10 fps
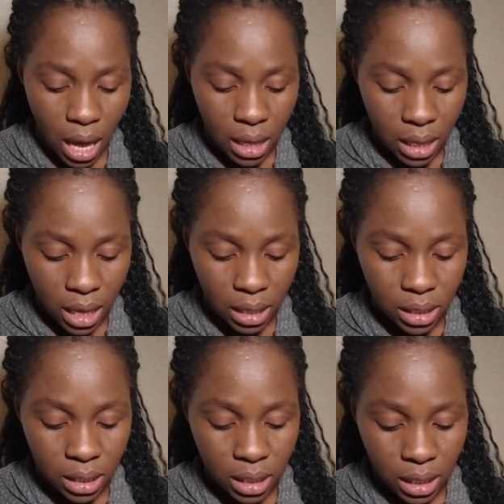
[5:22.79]
And
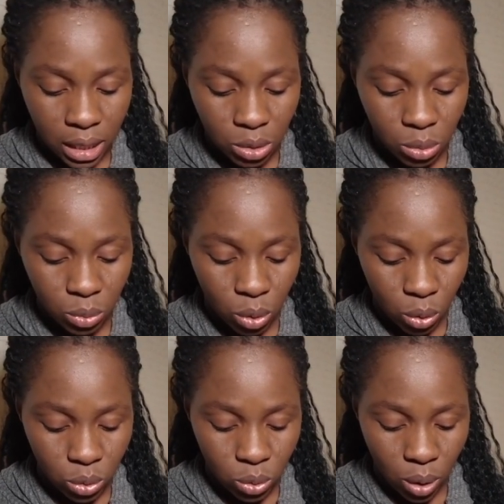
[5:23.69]
then the next one we
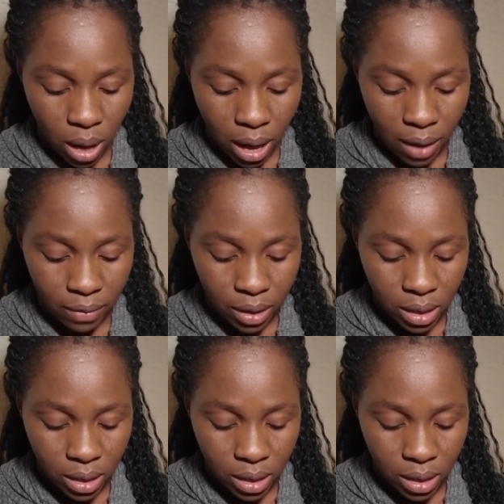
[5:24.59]
also have